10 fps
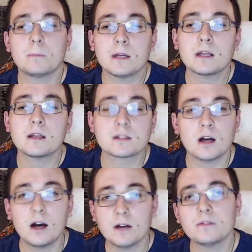biggest
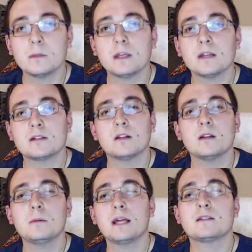con for me is it
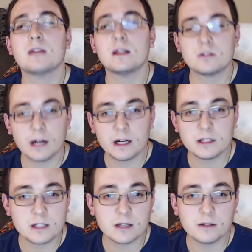eliminates that
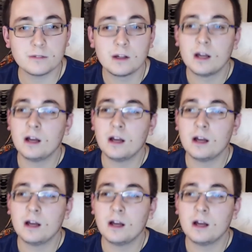strategy of